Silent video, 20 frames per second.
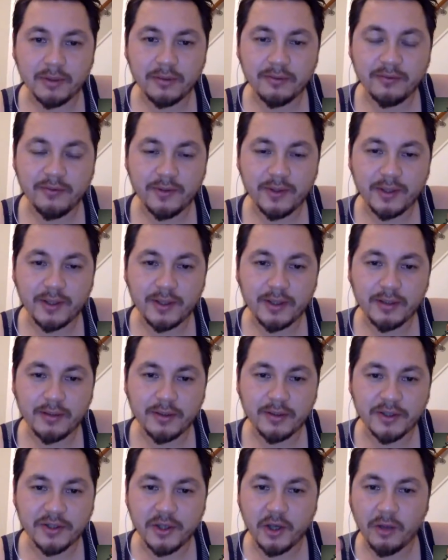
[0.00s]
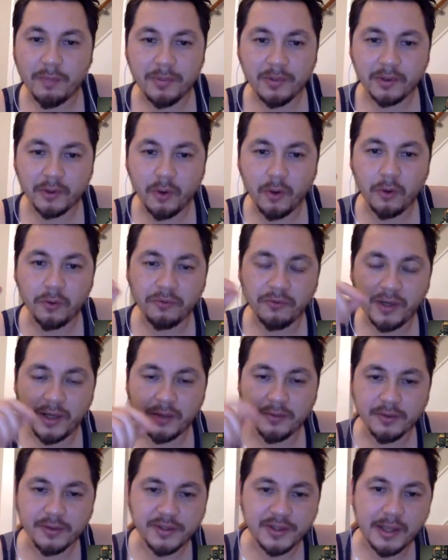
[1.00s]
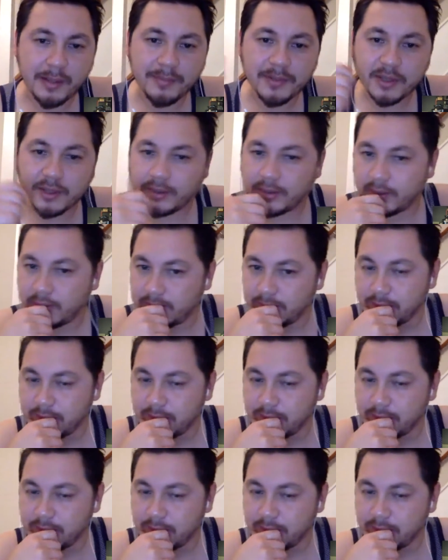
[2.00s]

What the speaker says: of the serpent coiled around the scepter.